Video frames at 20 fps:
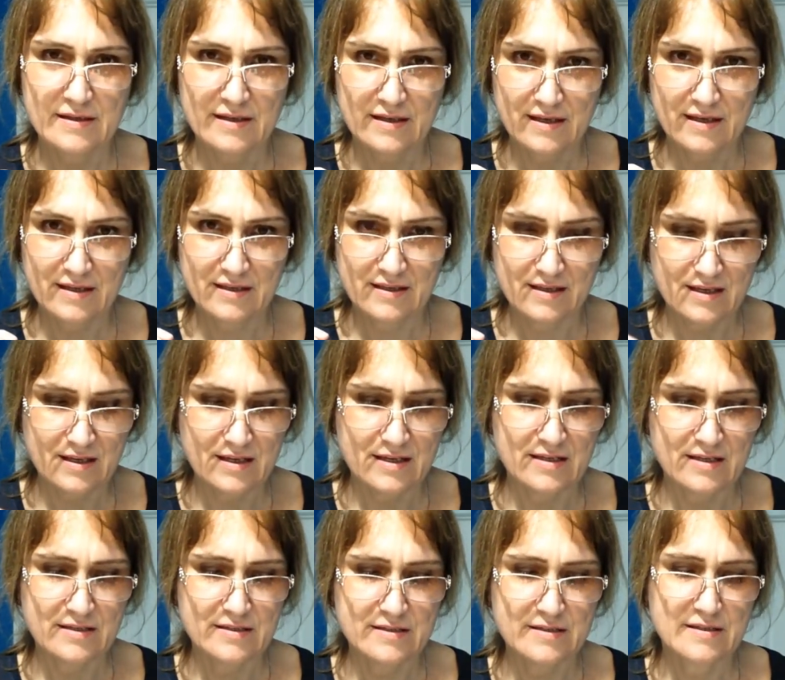and
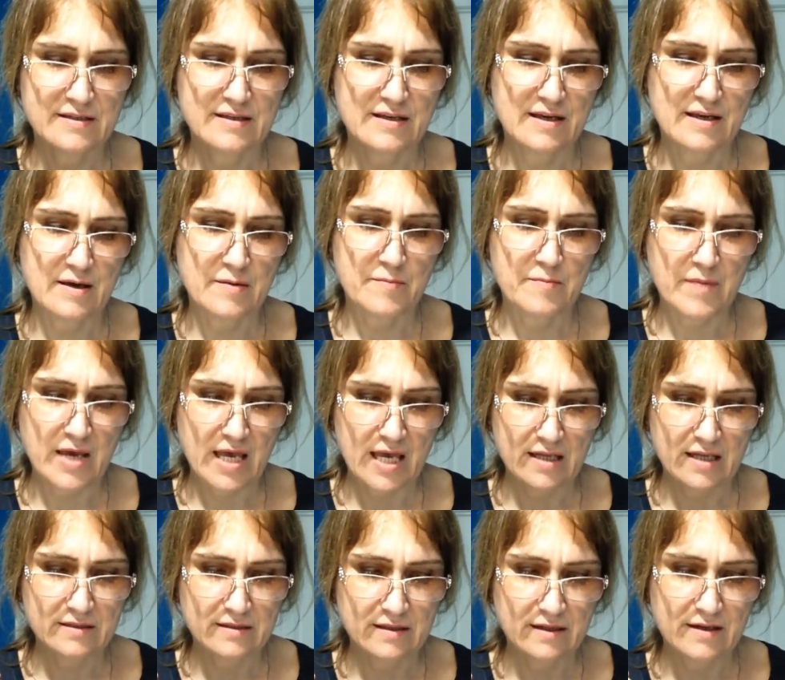is a
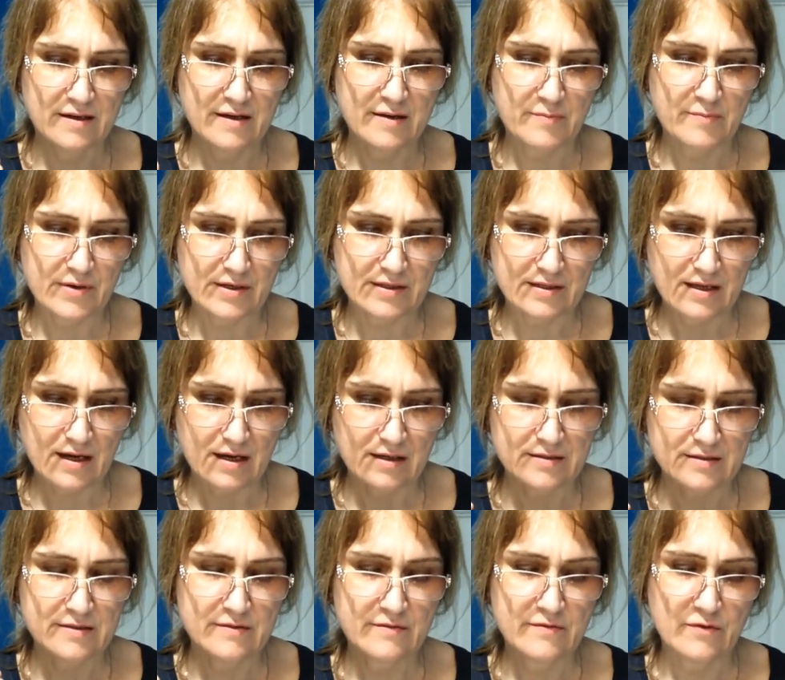male
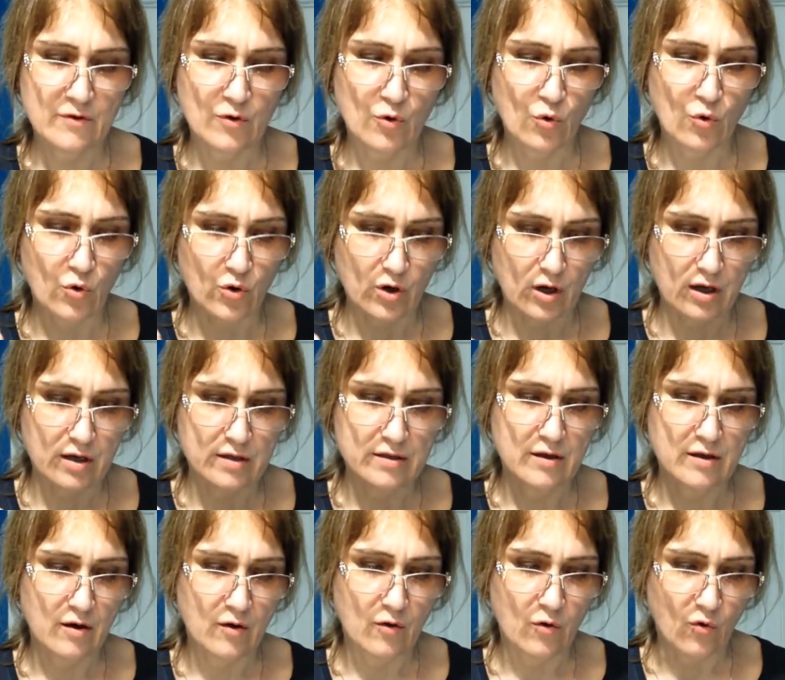reproductive organ
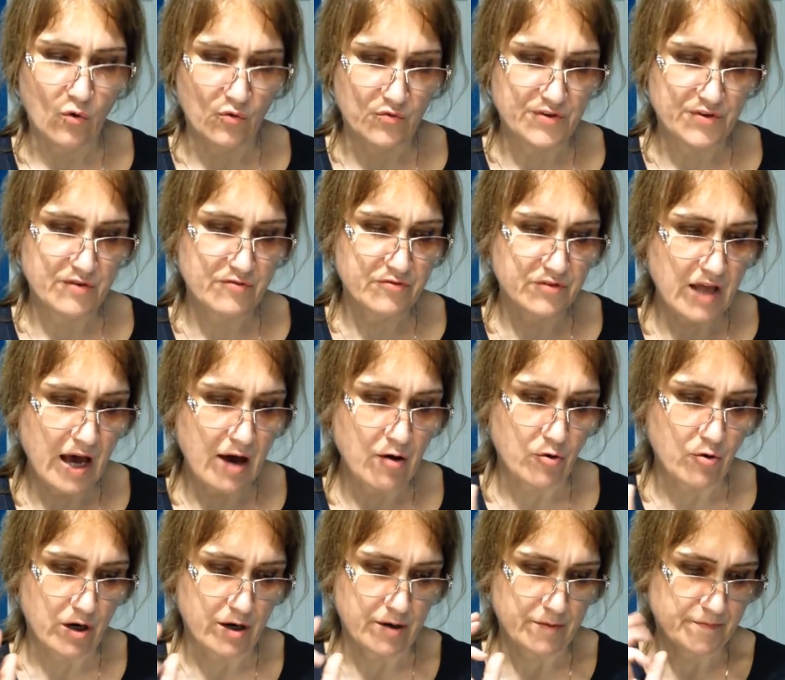of the
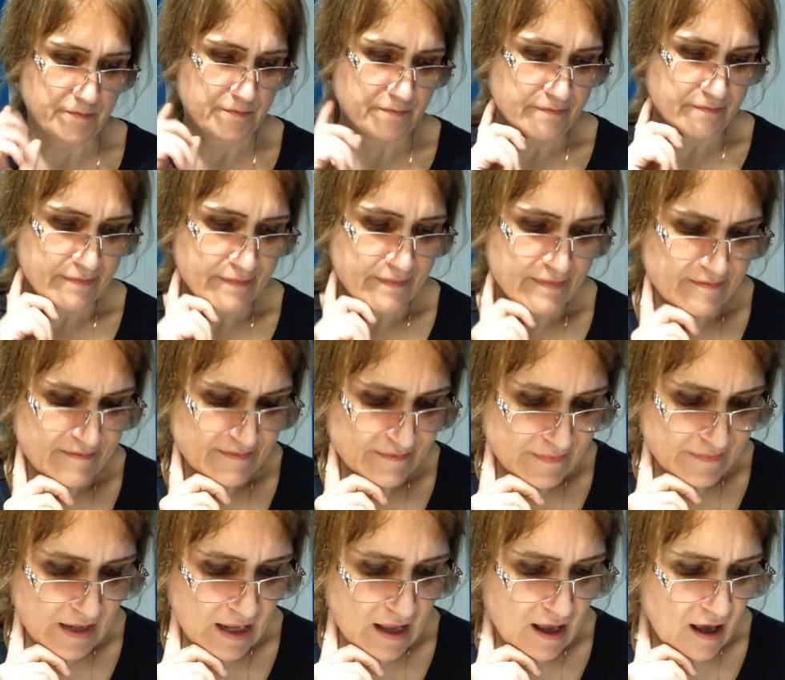flower.
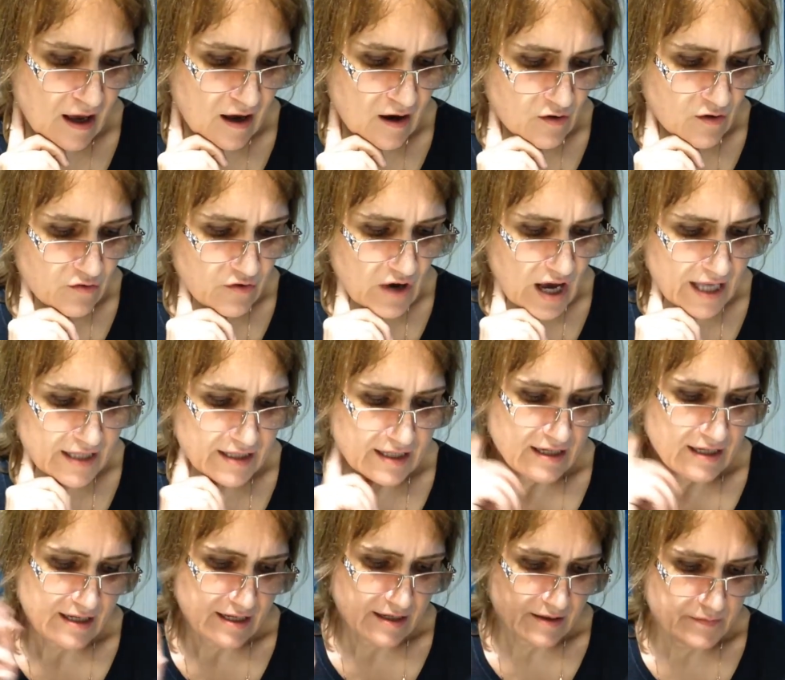
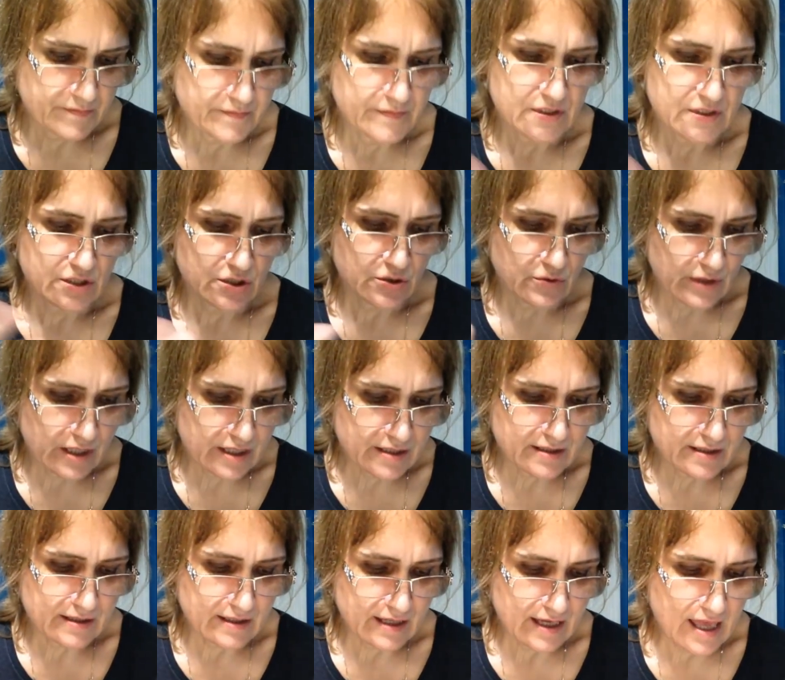Finally,
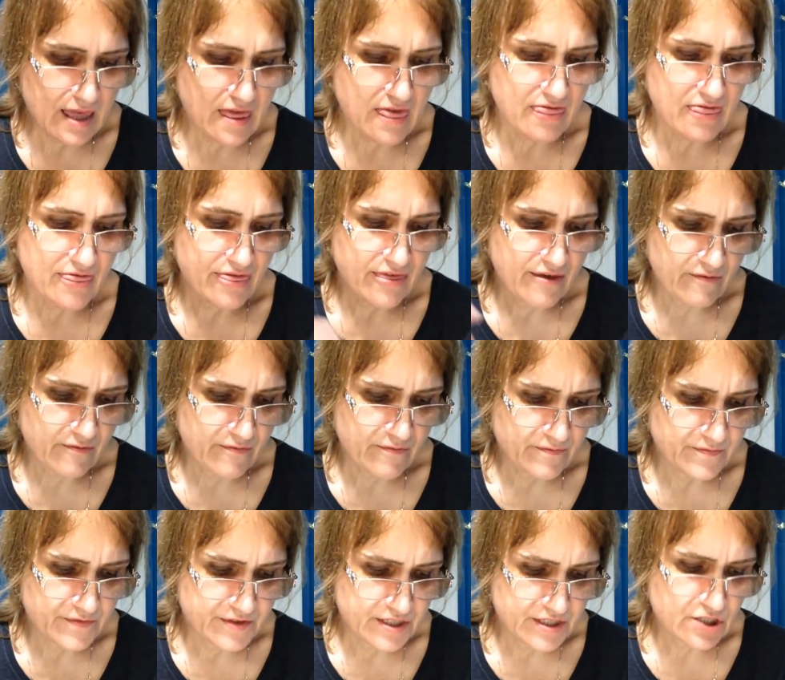situated in
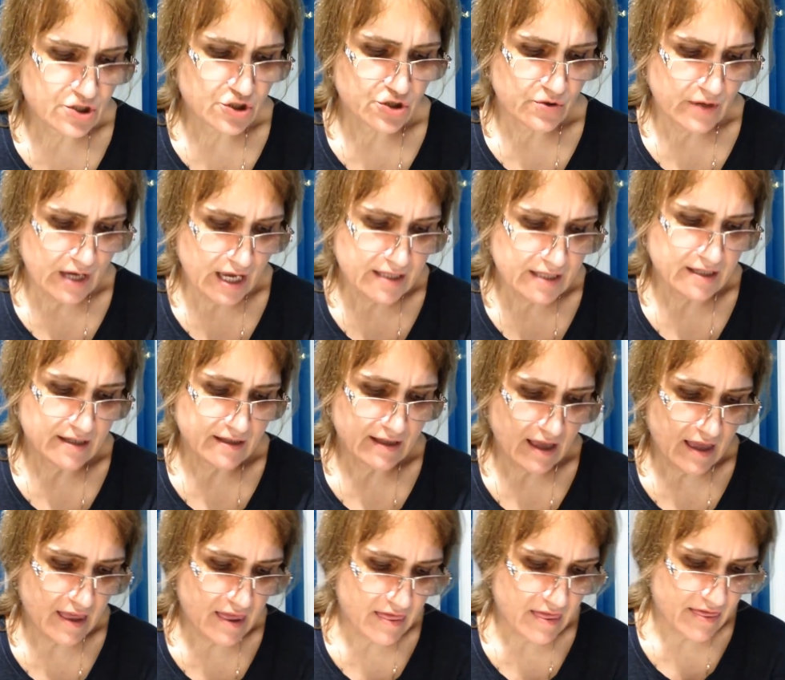
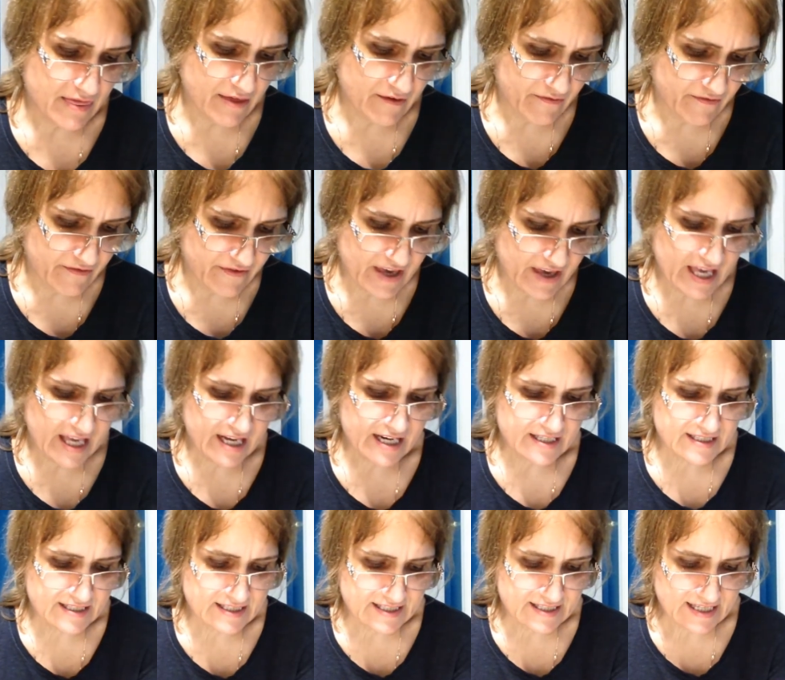the very
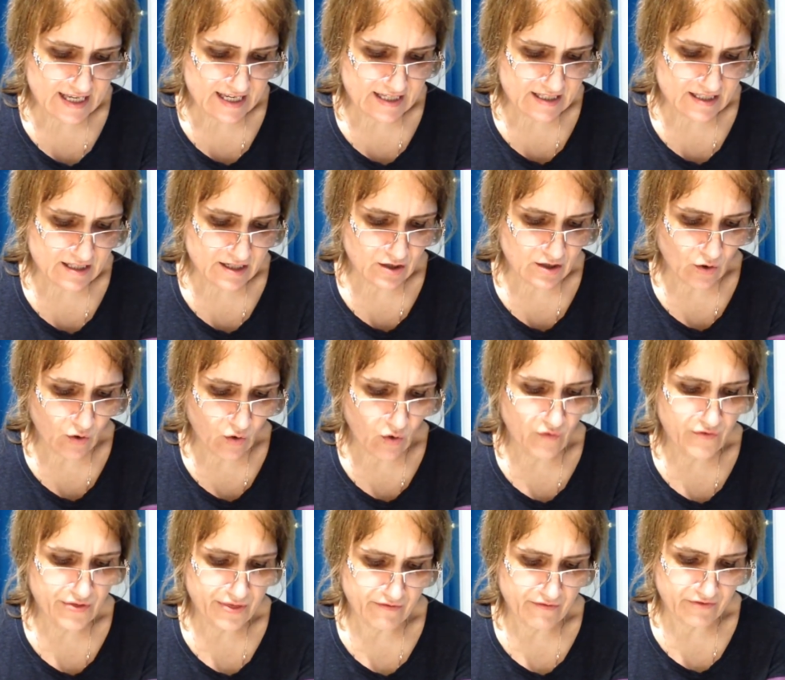center
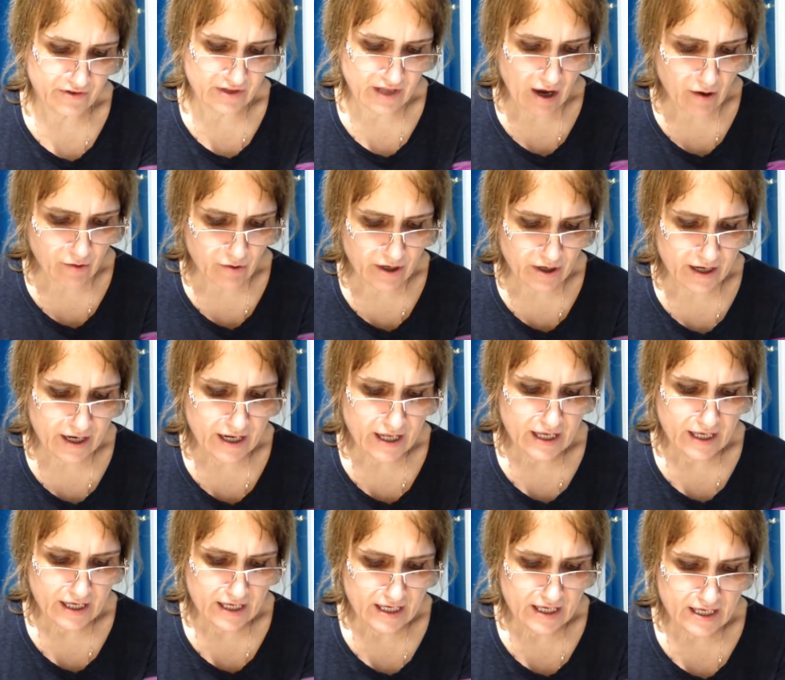of the flower
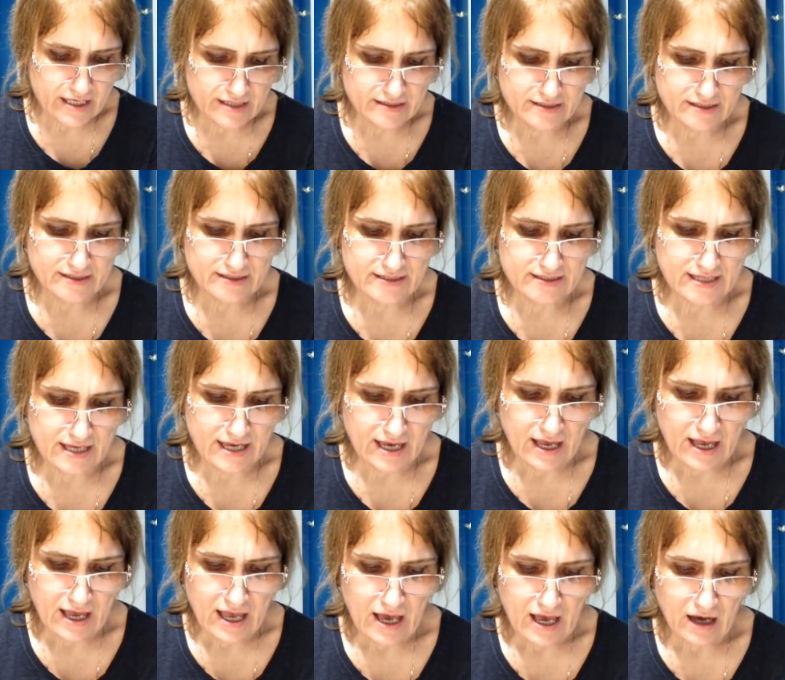is the
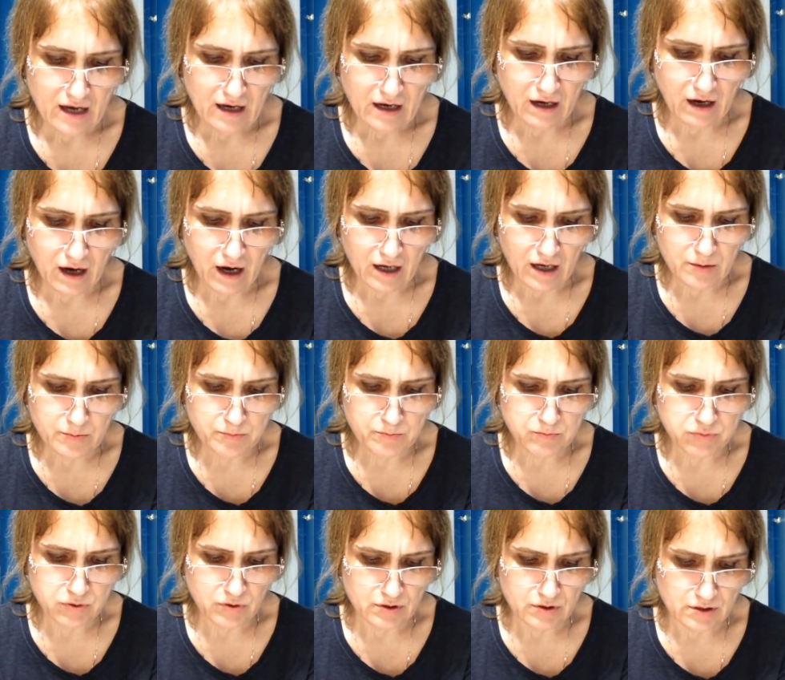
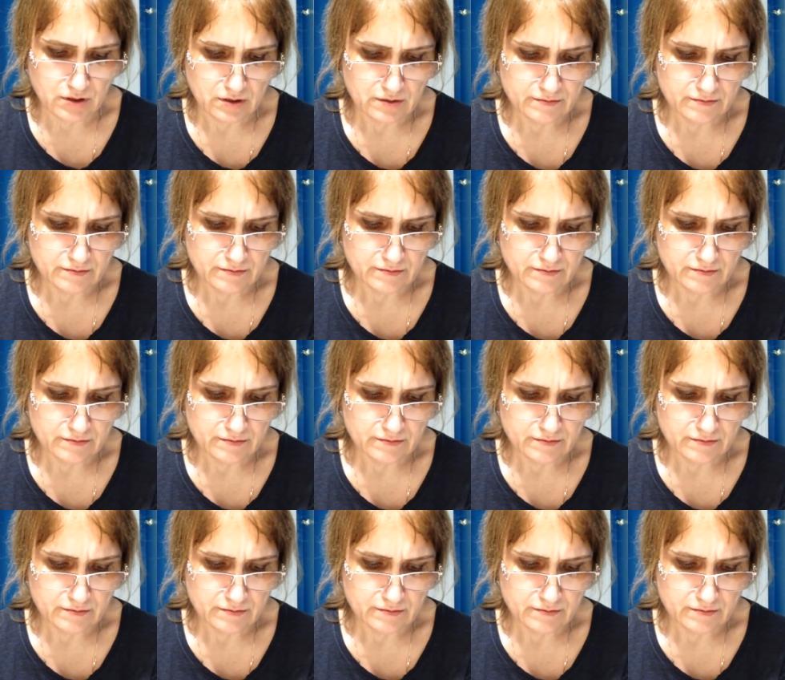carpel.